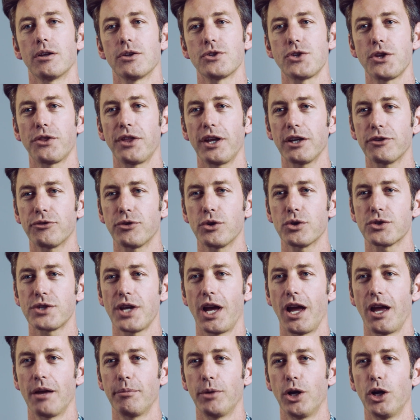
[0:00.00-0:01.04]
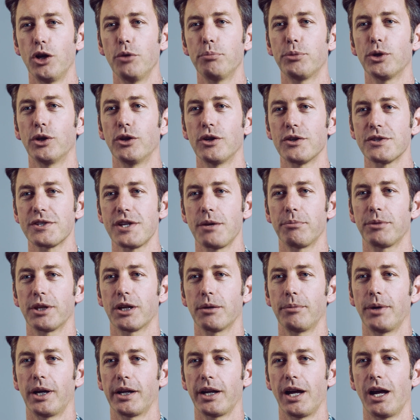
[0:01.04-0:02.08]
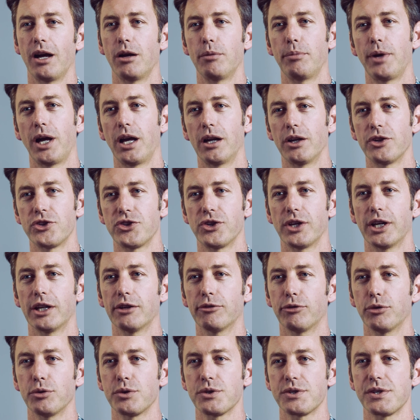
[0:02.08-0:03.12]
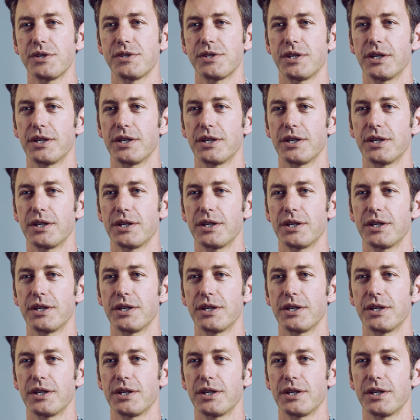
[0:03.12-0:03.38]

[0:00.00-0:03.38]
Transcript: So thanks for your time. I hope you learned something about how biology influences